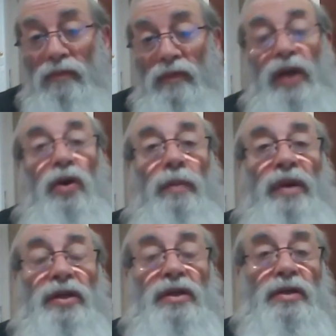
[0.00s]
Not your
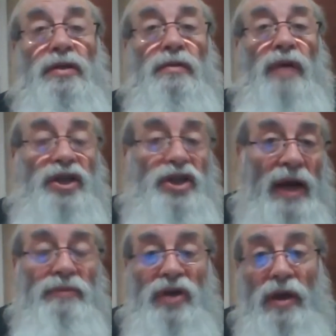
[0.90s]
business,
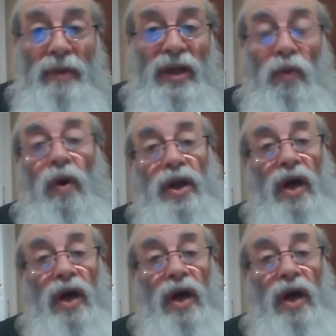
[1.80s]
Hashem's going to make the war.